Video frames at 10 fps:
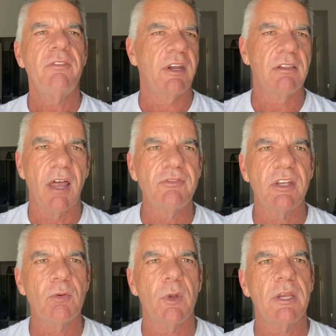that he loved
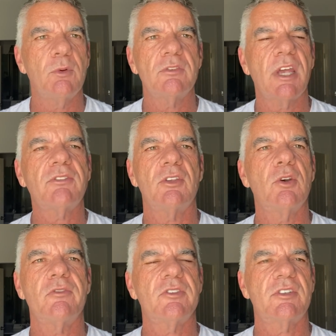it when he was at the
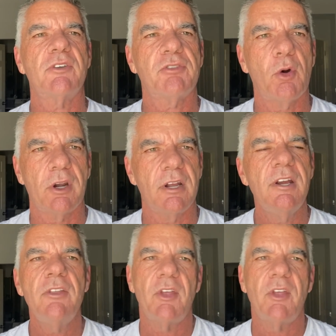University of Florida,